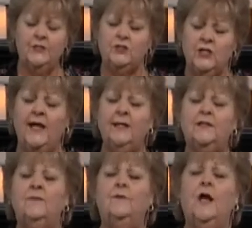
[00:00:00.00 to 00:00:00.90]

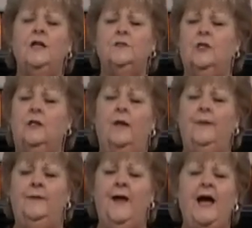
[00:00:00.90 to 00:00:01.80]
negative thoughts are
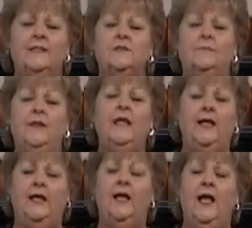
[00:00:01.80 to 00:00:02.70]
coming back to
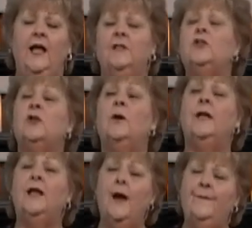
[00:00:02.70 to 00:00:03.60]
me and
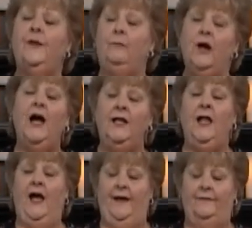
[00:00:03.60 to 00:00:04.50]
showing up in my
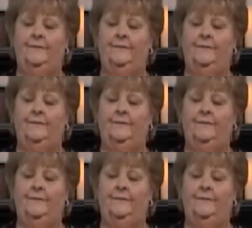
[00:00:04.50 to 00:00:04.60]
life.